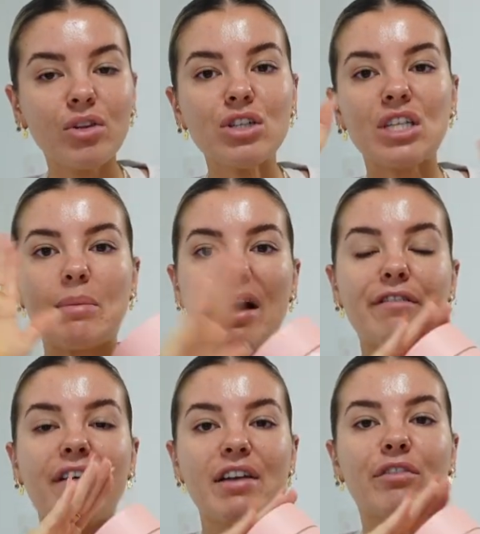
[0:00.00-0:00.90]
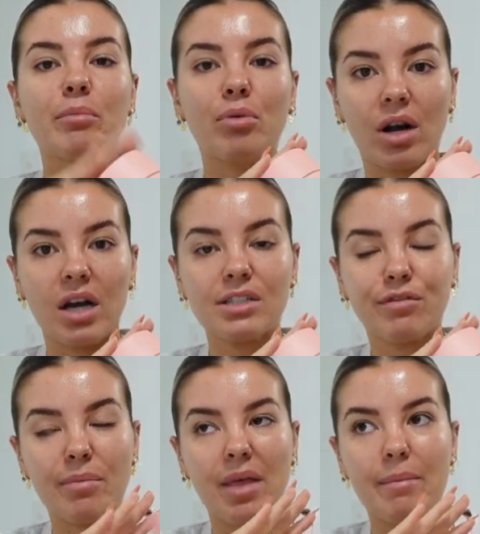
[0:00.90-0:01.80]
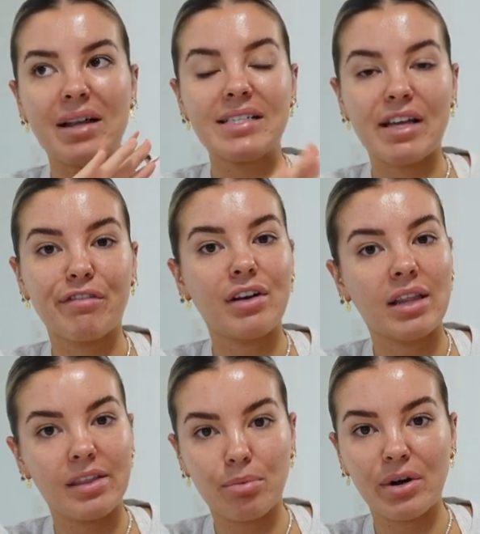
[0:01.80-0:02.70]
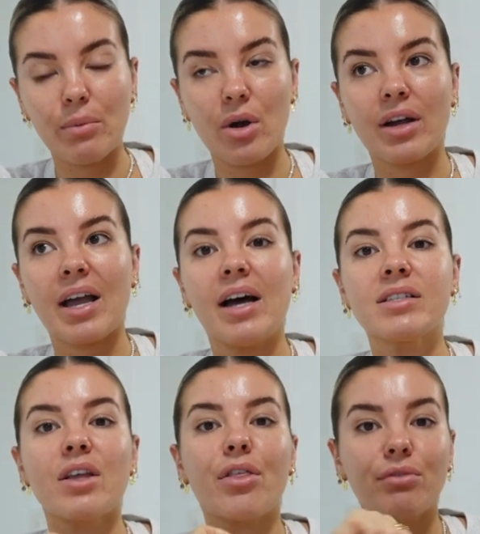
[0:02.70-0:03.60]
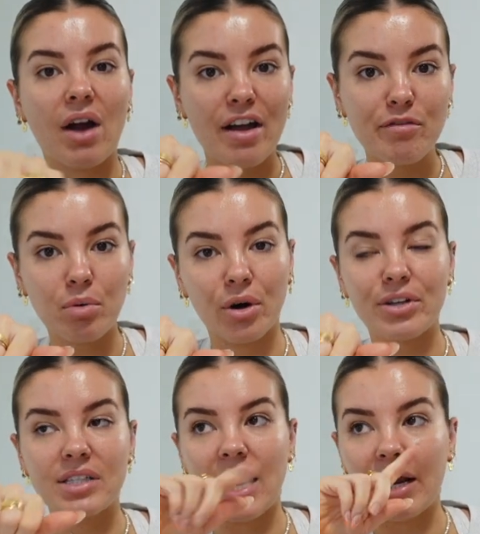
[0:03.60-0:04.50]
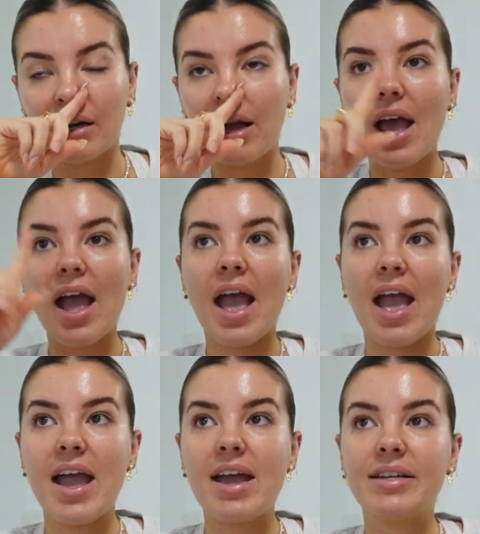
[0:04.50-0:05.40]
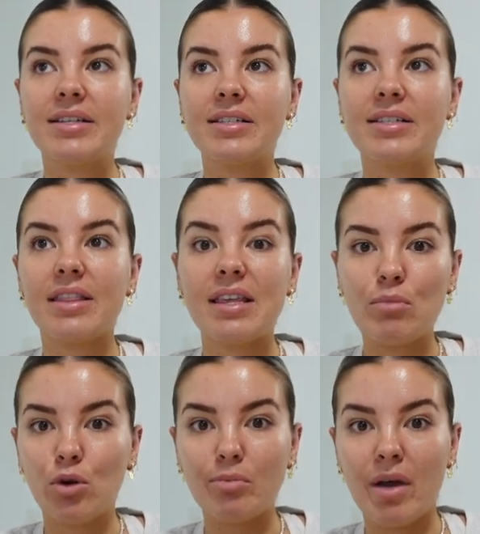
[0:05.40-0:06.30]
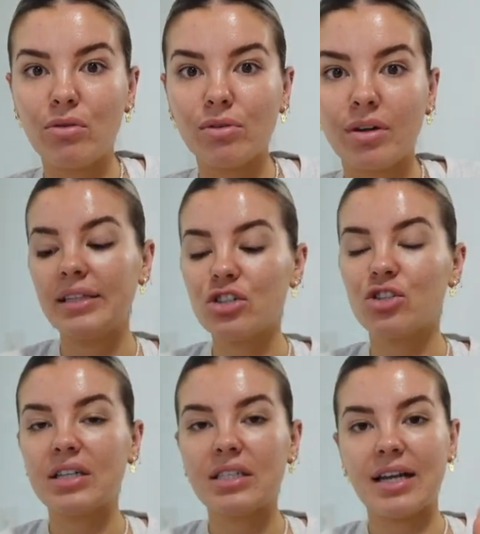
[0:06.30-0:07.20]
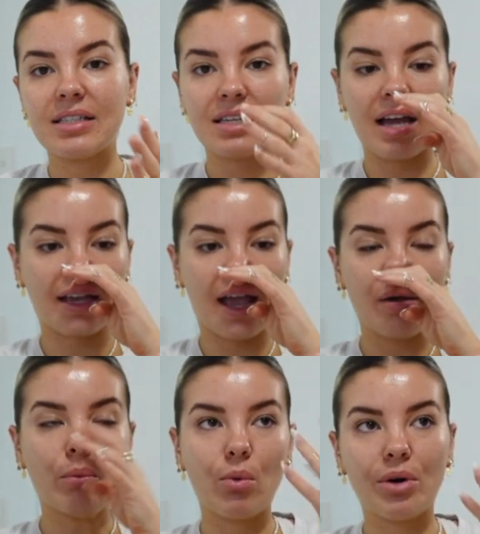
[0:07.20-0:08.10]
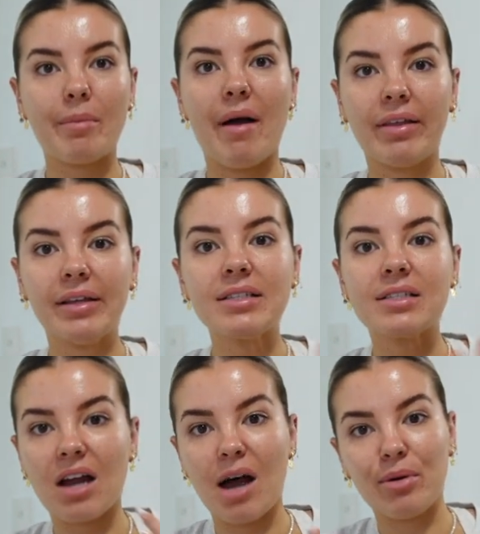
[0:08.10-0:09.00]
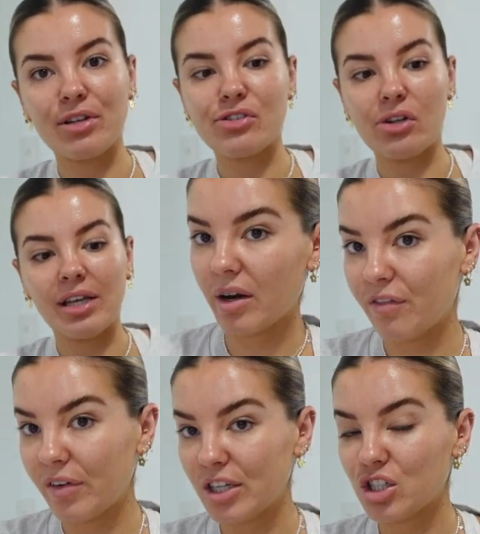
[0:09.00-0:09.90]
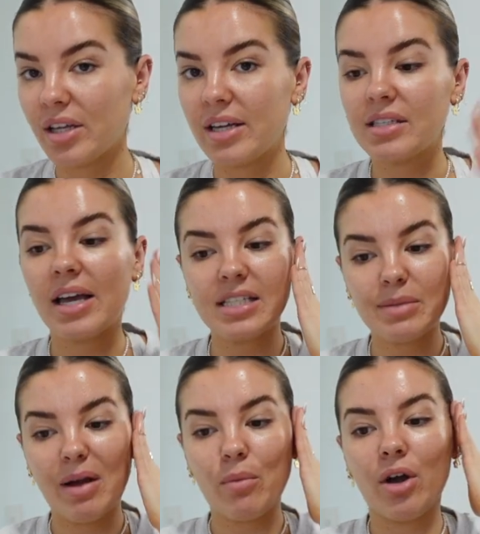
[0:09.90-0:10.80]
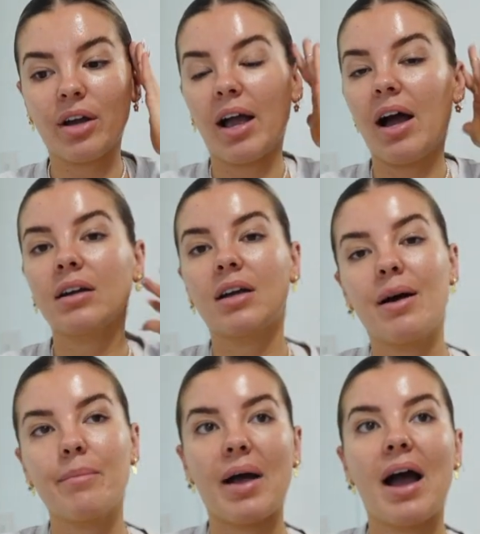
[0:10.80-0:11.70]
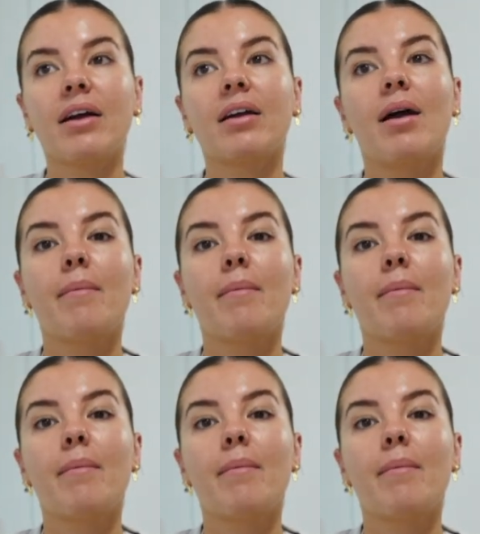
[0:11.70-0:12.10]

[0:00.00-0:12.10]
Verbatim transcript: So my favorite products from them are definitely the pre-workouts, Thrive Protein, and the moon milk. It literally tastes like a watermelon starburst lolly. I'm gonna finish this, head to my workout, come back,